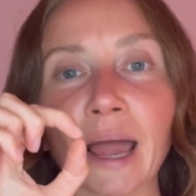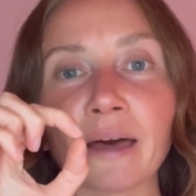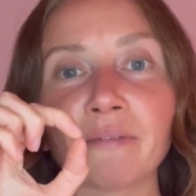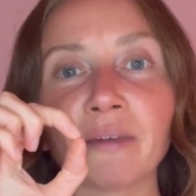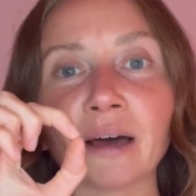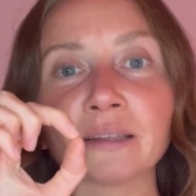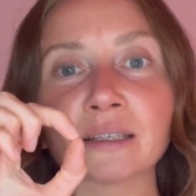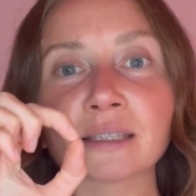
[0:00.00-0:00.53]
and
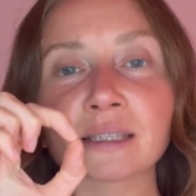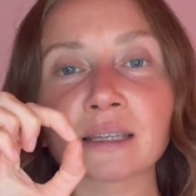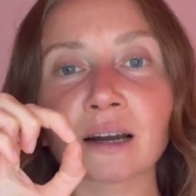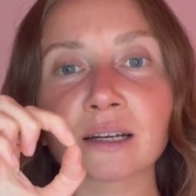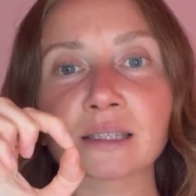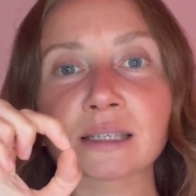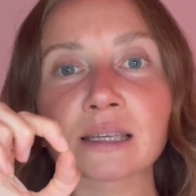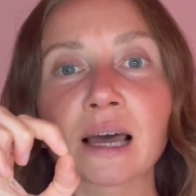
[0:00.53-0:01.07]
then it
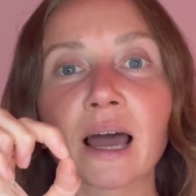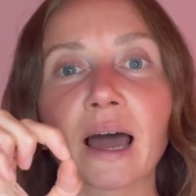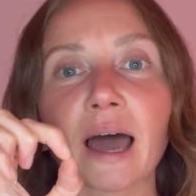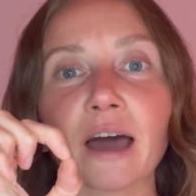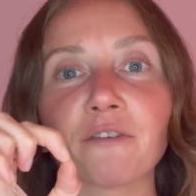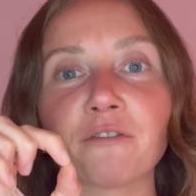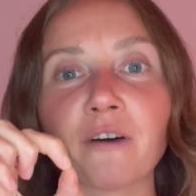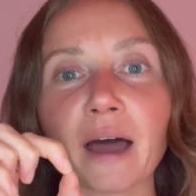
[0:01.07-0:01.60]
starts
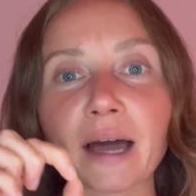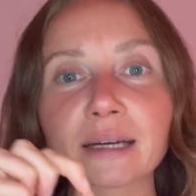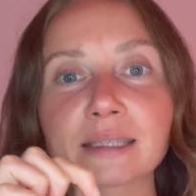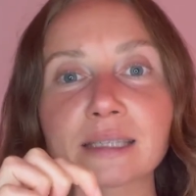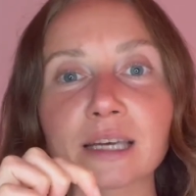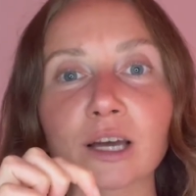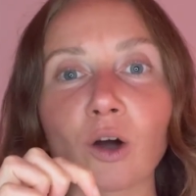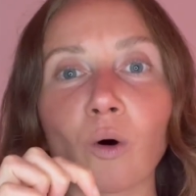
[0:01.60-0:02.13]

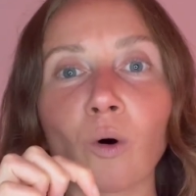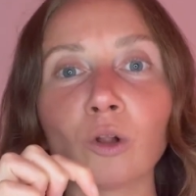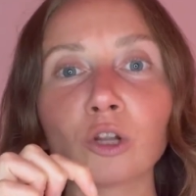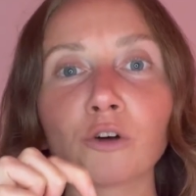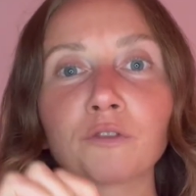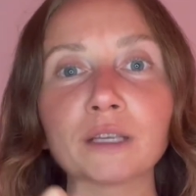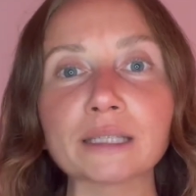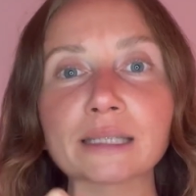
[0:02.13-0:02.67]
affecting all
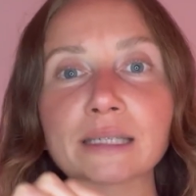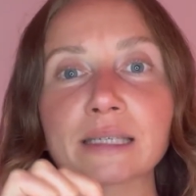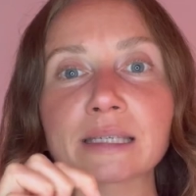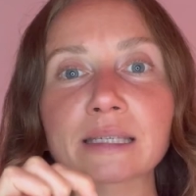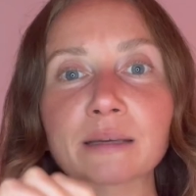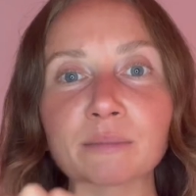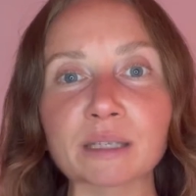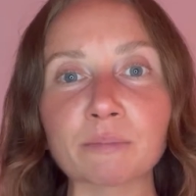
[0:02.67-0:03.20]
of the
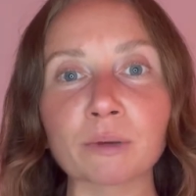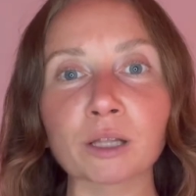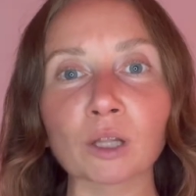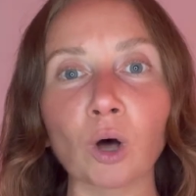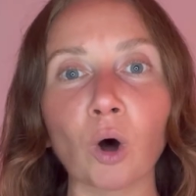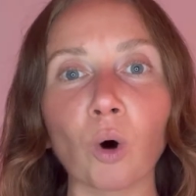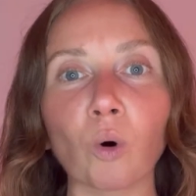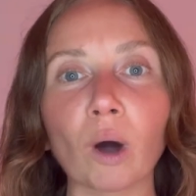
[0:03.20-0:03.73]
systems
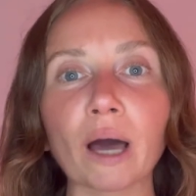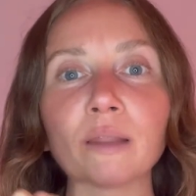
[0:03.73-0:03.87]
below.